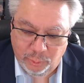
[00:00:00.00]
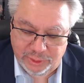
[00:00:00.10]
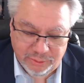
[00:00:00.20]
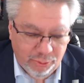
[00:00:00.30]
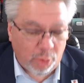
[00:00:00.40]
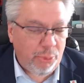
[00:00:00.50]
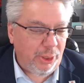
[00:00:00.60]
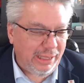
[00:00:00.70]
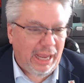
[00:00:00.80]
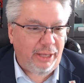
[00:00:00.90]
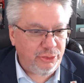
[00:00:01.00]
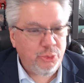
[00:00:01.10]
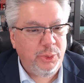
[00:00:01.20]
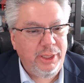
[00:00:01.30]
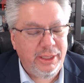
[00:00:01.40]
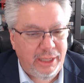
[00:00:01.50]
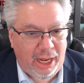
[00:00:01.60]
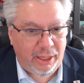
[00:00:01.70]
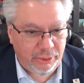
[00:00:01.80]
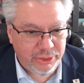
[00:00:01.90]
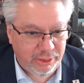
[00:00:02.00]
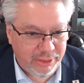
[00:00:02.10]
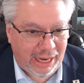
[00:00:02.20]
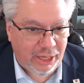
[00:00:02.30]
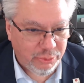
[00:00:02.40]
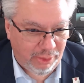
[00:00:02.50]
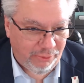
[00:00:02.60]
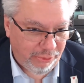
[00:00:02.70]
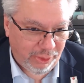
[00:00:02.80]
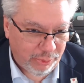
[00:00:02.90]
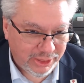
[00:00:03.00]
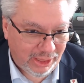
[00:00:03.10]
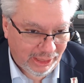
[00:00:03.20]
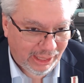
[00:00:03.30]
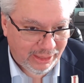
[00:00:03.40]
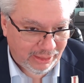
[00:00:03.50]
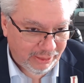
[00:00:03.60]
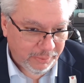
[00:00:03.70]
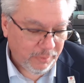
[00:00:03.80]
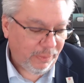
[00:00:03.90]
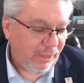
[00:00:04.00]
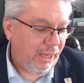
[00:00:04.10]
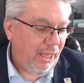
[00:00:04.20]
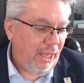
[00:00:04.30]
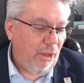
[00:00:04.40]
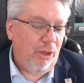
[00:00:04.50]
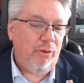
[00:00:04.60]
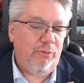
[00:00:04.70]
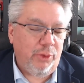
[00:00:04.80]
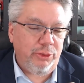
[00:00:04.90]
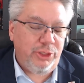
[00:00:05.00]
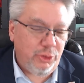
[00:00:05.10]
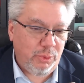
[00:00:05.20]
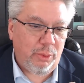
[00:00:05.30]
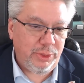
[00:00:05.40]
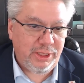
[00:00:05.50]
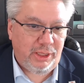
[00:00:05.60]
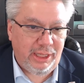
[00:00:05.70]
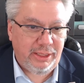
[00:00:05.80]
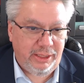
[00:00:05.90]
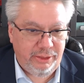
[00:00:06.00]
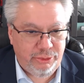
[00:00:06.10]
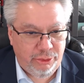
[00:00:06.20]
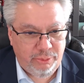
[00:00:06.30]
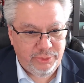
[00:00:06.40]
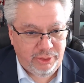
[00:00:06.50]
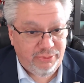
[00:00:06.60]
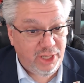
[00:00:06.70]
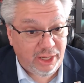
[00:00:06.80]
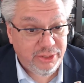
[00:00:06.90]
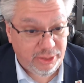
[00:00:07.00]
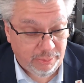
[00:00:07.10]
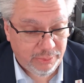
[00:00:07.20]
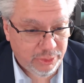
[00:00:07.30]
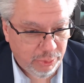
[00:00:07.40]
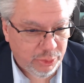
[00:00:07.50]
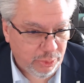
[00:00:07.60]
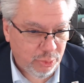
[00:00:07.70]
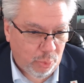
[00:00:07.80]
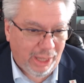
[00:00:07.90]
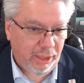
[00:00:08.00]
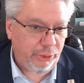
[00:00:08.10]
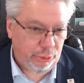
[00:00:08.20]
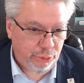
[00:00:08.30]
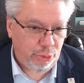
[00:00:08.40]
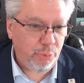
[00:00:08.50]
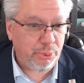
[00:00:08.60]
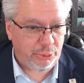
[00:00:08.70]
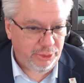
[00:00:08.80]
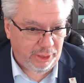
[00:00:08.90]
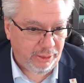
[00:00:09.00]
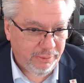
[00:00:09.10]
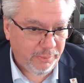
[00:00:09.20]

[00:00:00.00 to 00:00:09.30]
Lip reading: $4.9 trillion in tax revenue that was collected, versus what was collected in terms of customs, which was well under 2%.